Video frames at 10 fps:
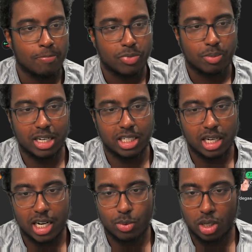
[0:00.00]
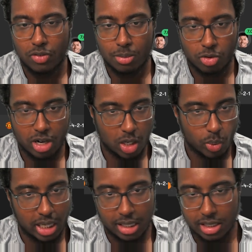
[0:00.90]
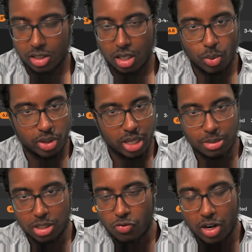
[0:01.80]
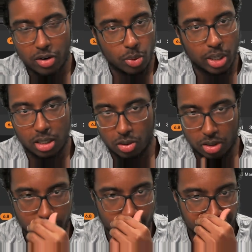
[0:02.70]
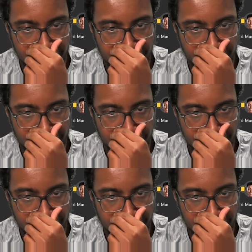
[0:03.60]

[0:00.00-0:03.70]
Man United will give them credit quickly. Let's start with them, just very quickly on them.